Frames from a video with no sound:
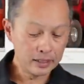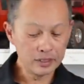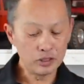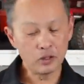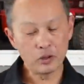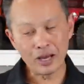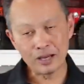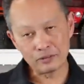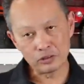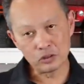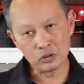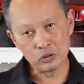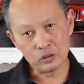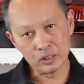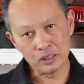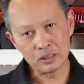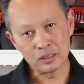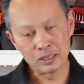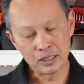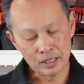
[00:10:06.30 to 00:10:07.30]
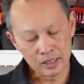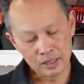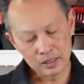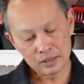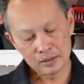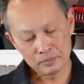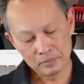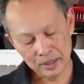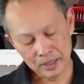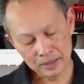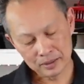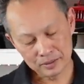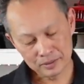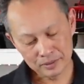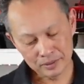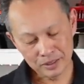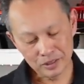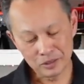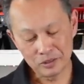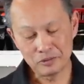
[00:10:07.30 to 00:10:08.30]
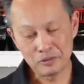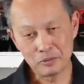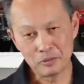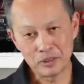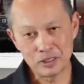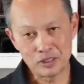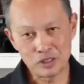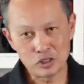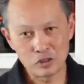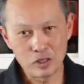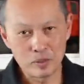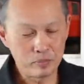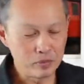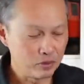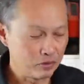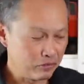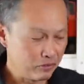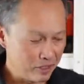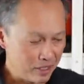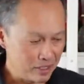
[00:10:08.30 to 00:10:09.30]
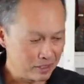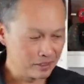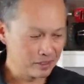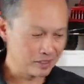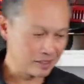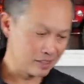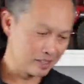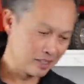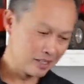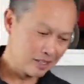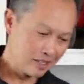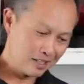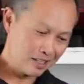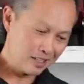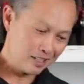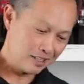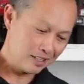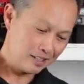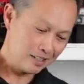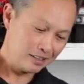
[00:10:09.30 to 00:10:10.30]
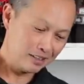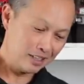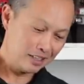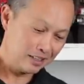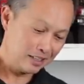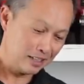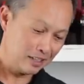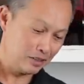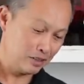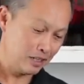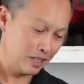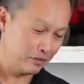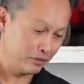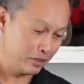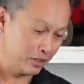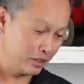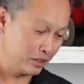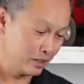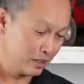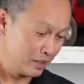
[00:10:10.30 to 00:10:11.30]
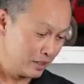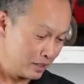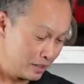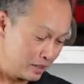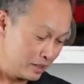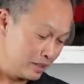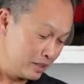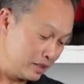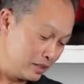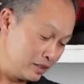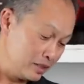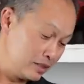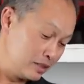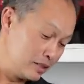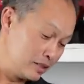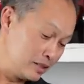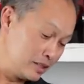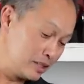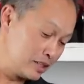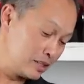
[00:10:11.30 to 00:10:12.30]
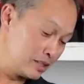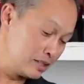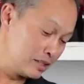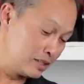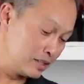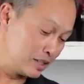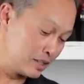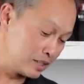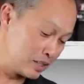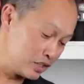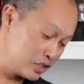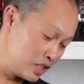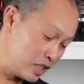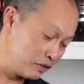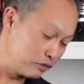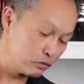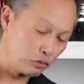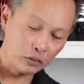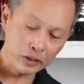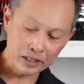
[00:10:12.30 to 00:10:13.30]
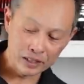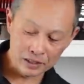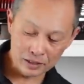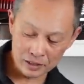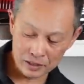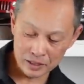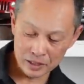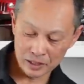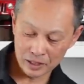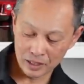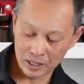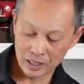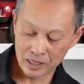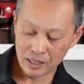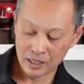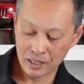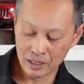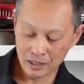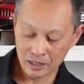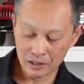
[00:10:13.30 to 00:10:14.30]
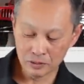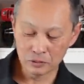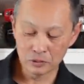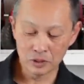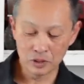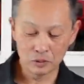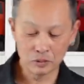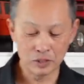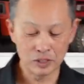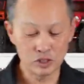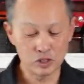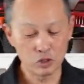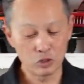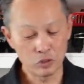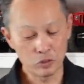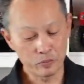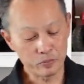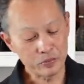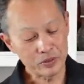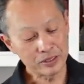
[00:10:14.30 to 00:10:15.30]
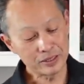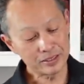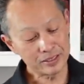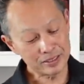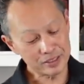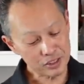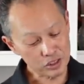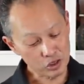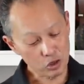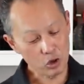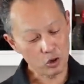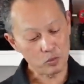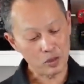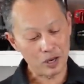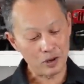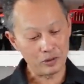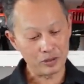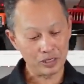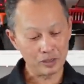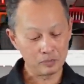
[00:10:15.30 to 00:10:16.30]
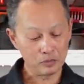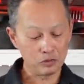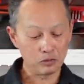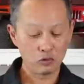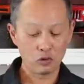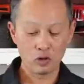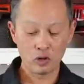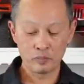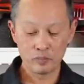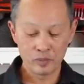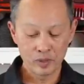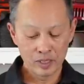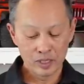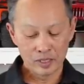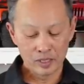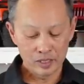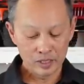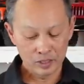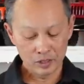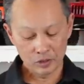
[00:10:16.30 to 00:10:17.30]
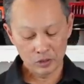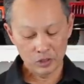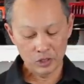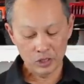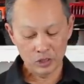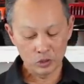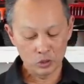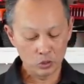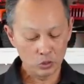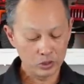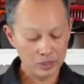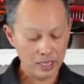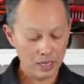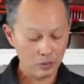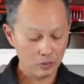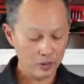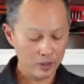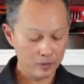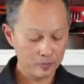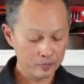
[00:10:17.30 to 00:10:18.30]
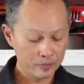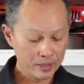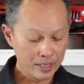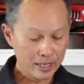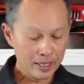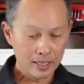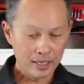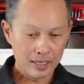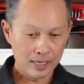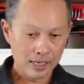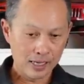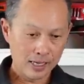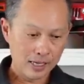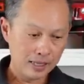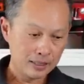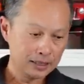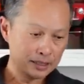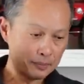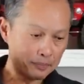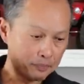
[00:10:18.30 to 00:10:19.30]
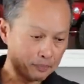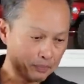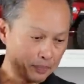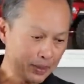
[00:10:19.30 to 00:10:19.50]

you don't have to do it, but you know, if you want to show up your friends, they think you have a, you know, just a shelf queen. You want to show them how it can perform. You know, you could do it that way. The